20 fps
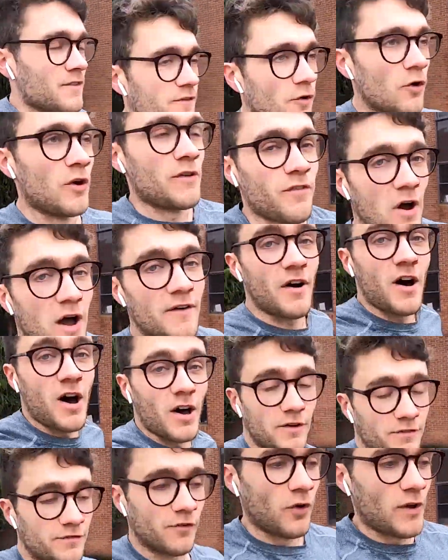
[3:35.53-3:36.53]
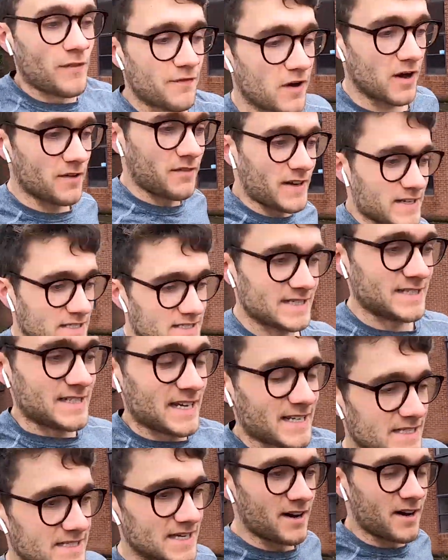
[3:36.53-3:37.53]
45 hard, 45 easy,
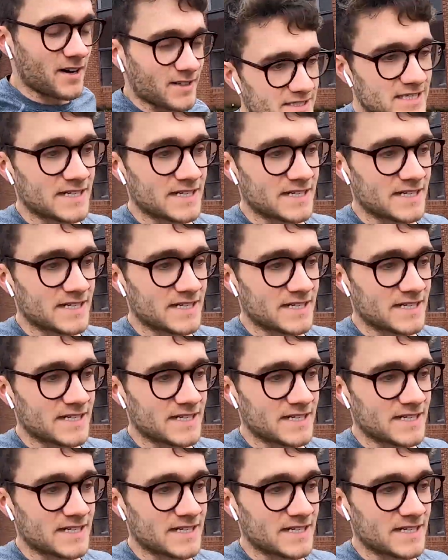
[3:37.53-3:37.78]
60 hard,